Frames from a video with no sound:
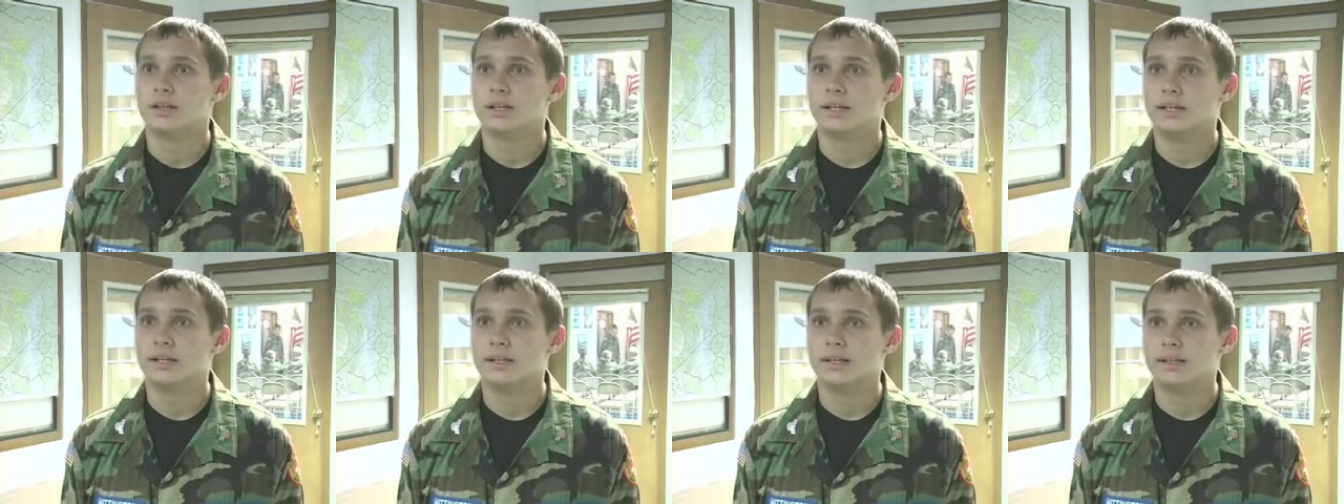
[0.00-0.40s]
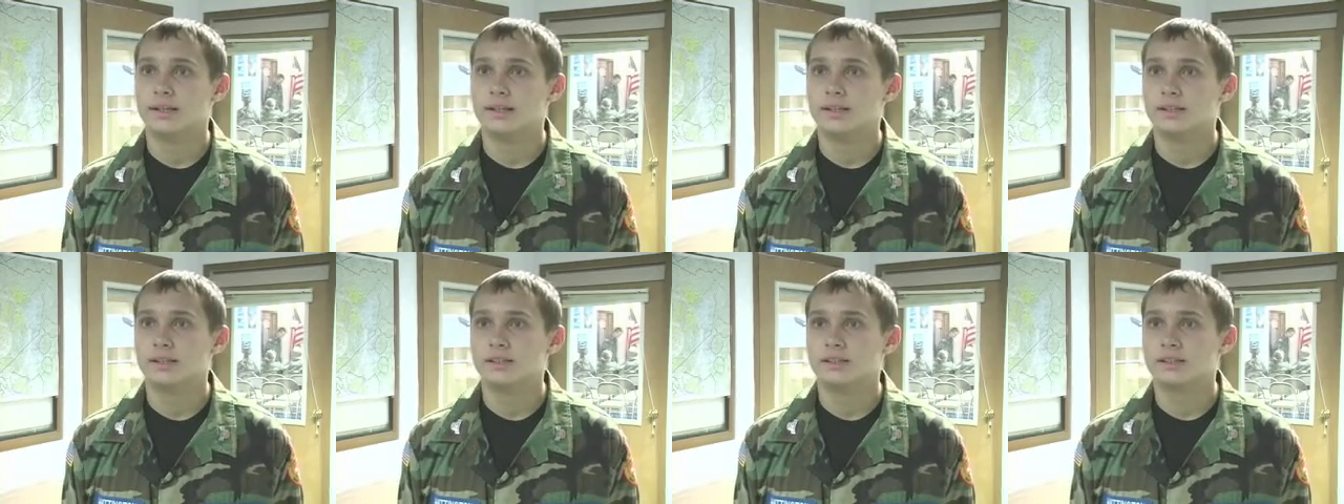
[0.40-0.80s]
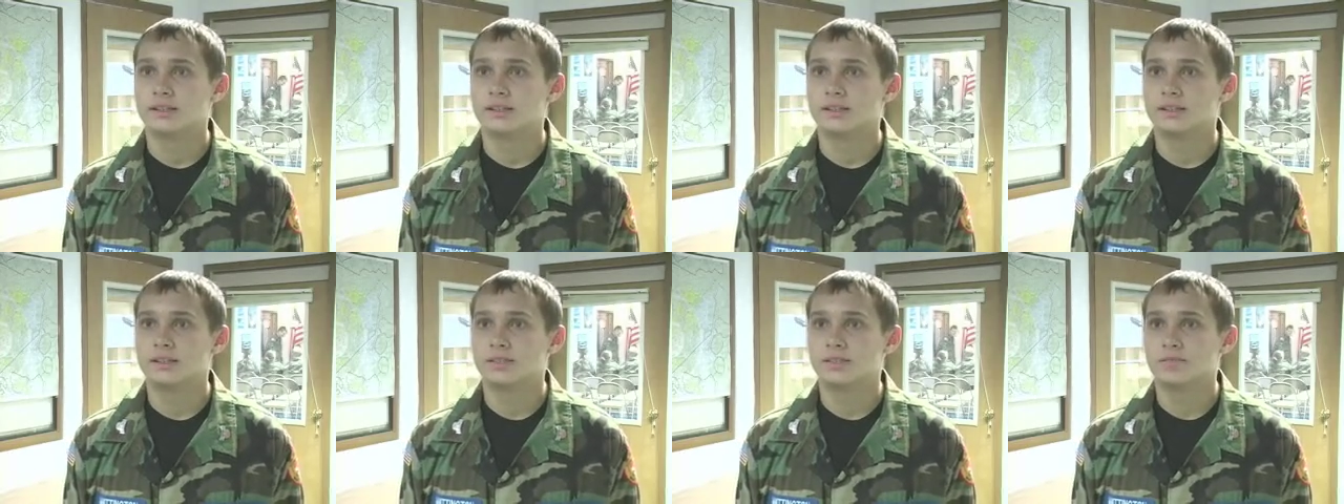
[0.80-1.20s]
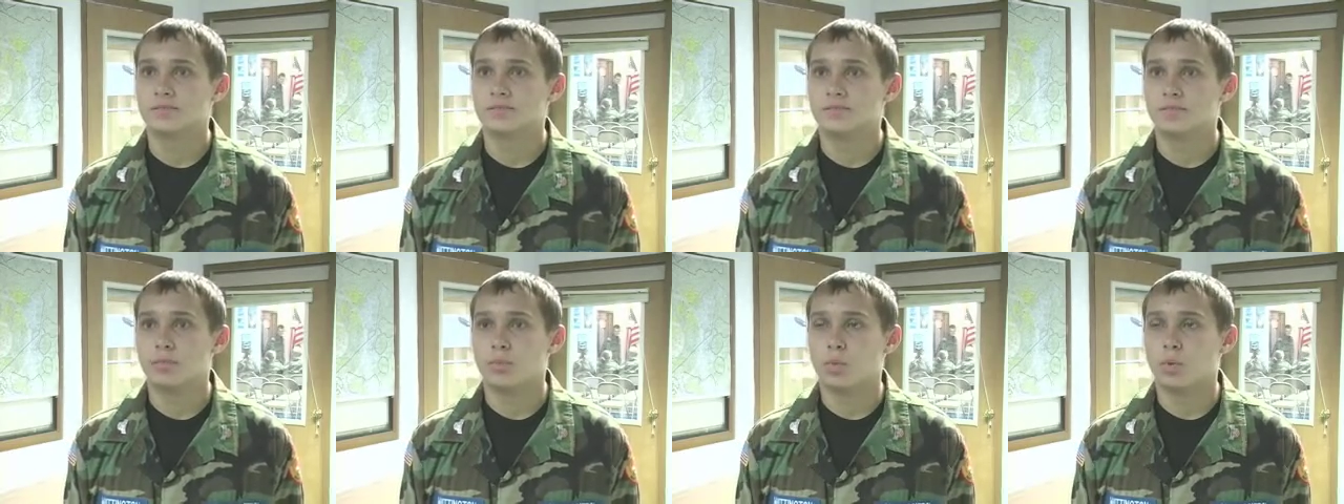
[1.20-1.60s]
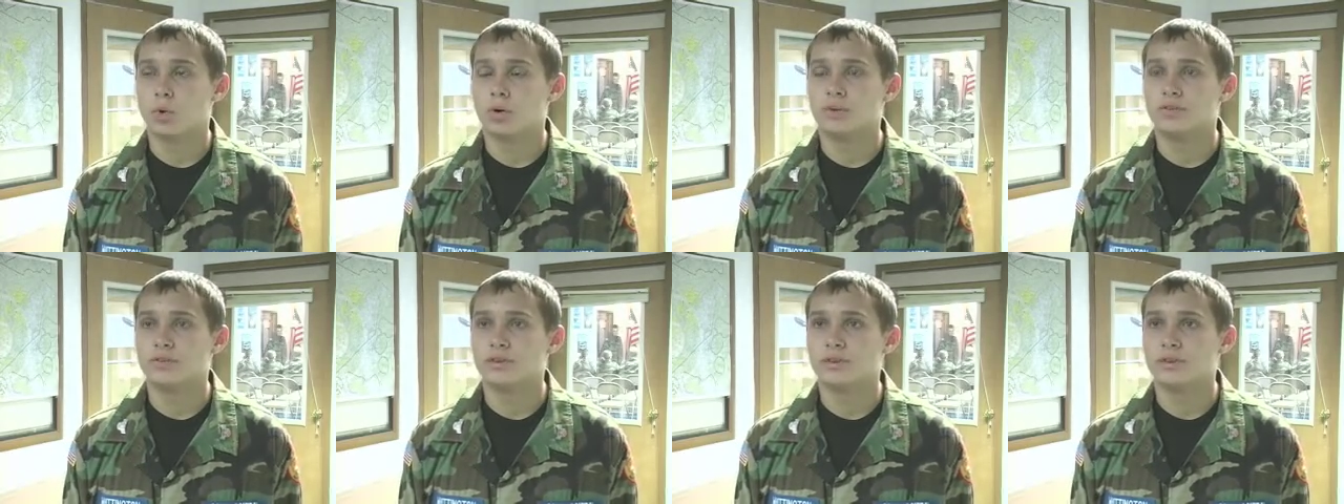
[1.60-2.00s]
and it's
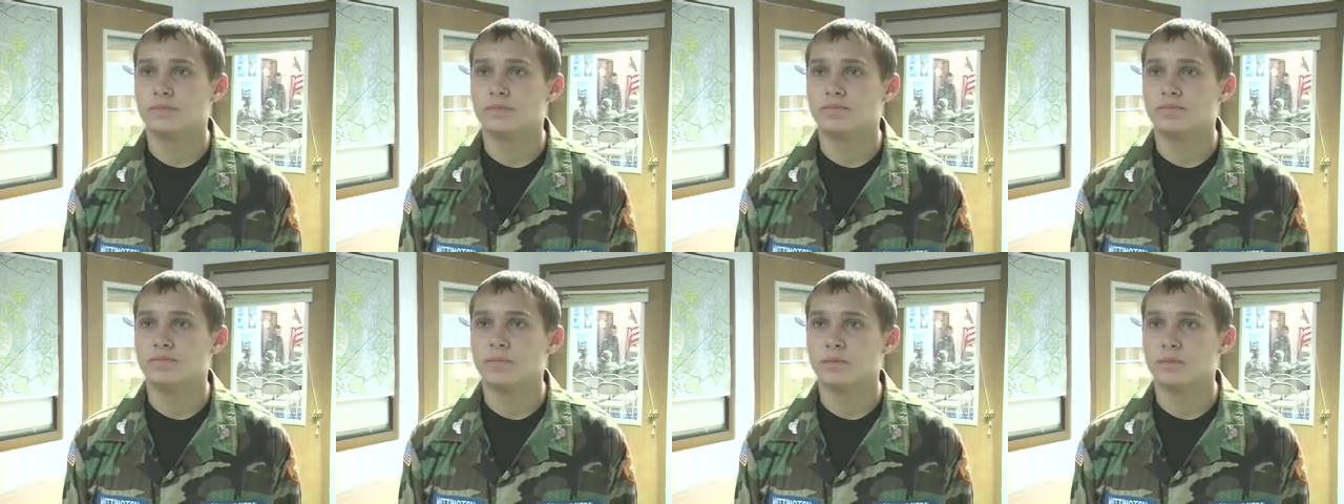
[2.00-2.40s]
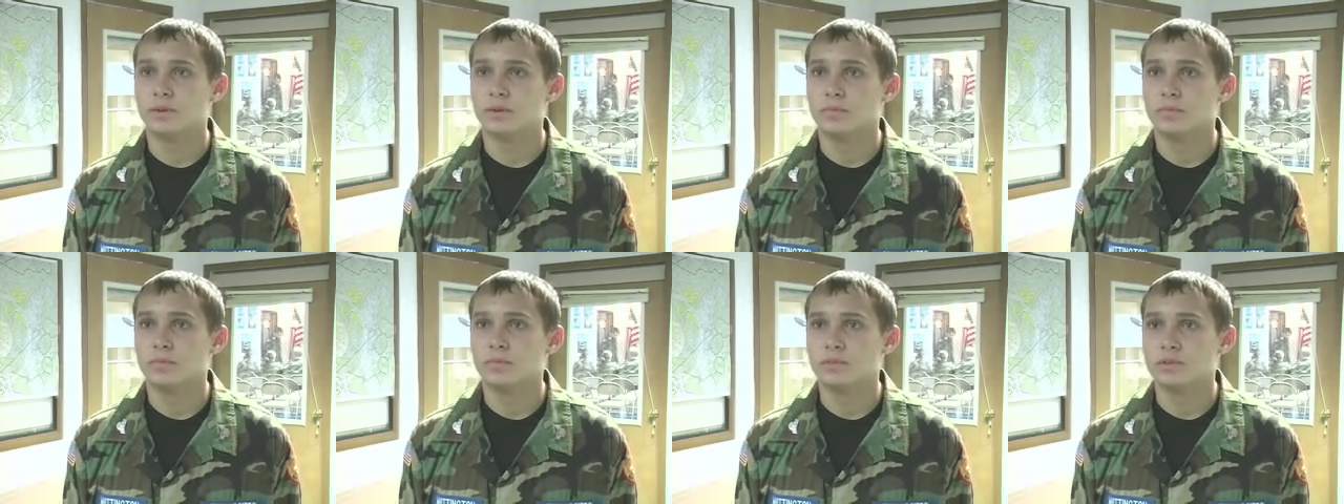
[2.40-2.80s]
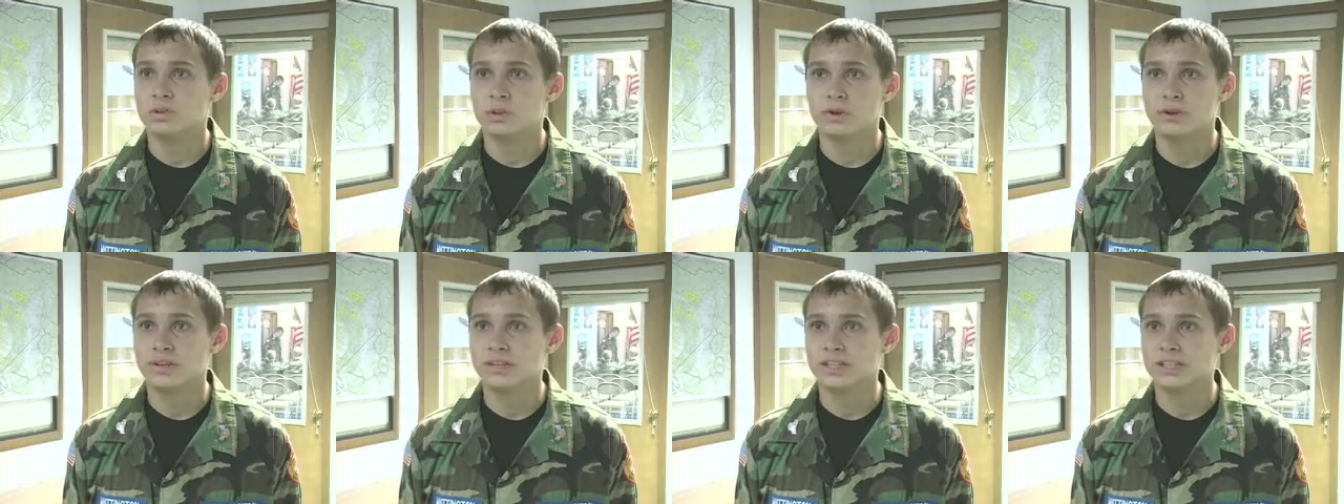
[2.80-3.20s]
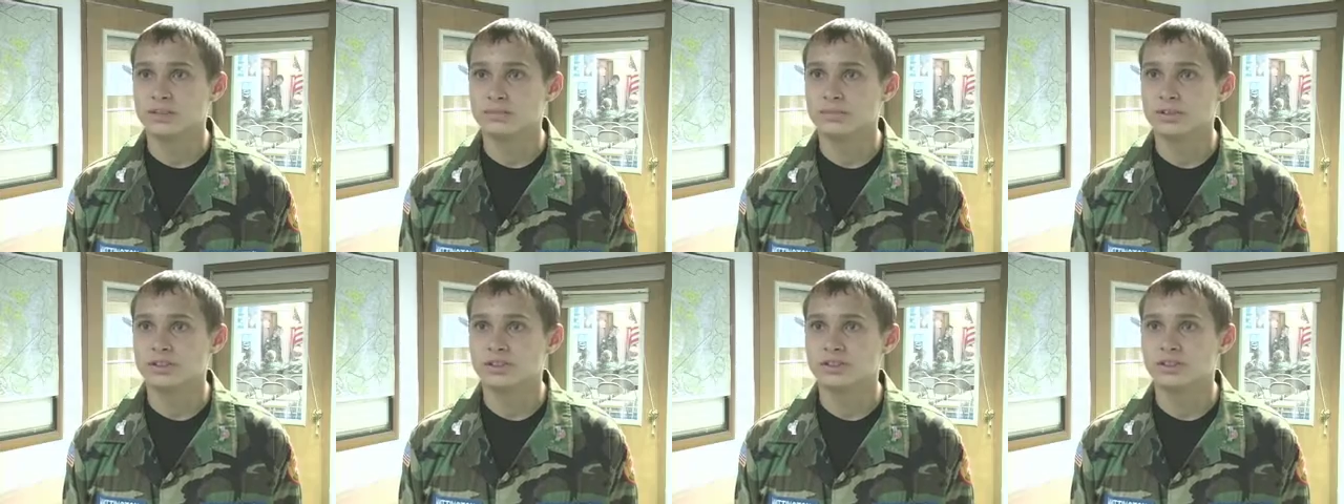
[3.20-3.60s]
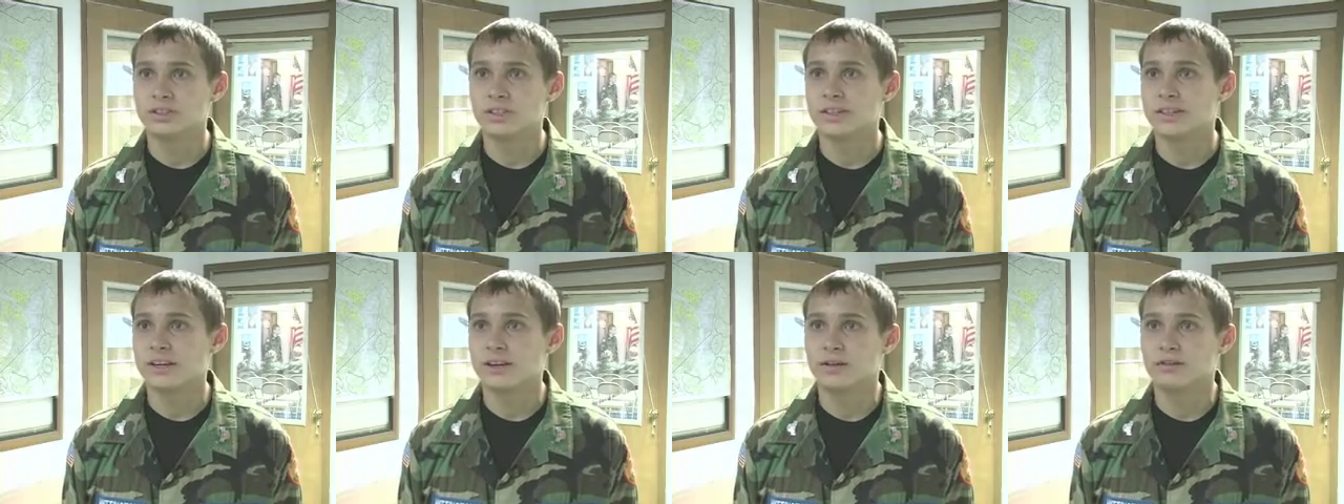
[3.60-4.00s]
more of a learning experience
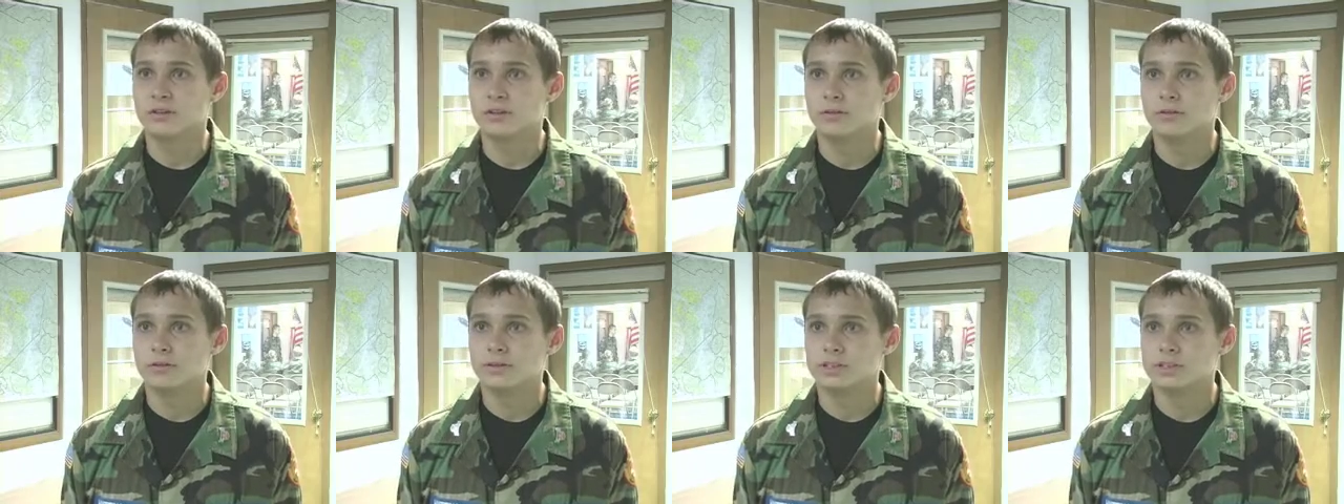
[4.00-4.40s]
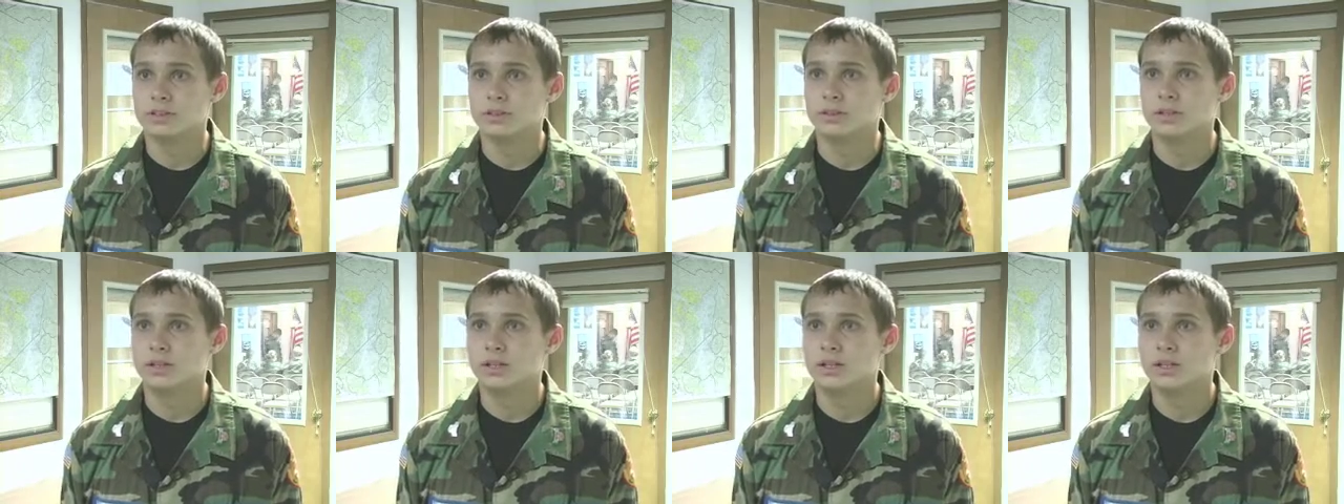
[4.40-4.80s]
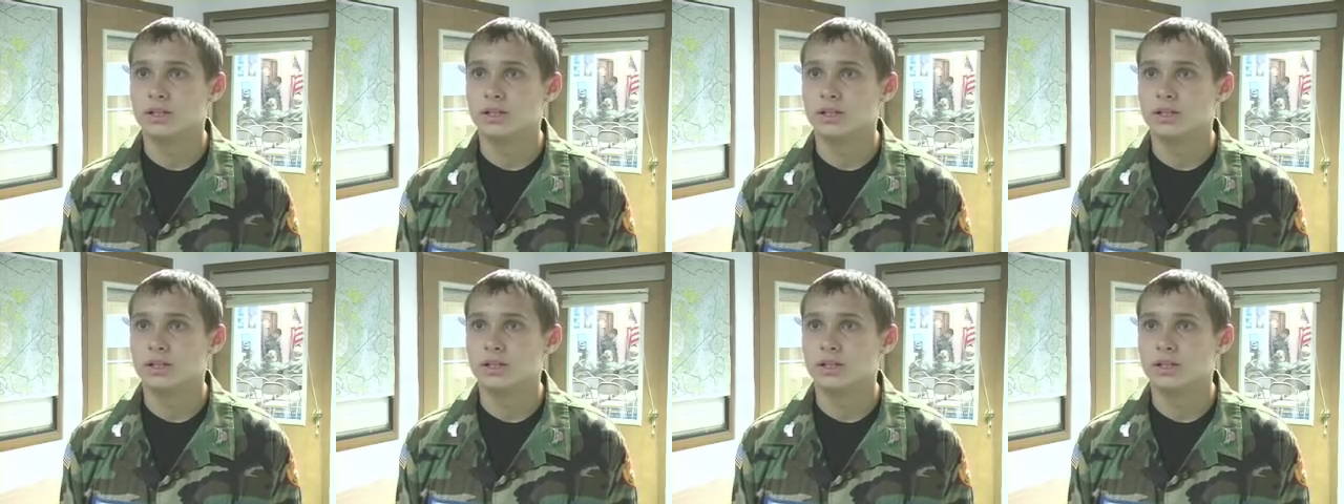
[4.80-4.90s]
like out in the field.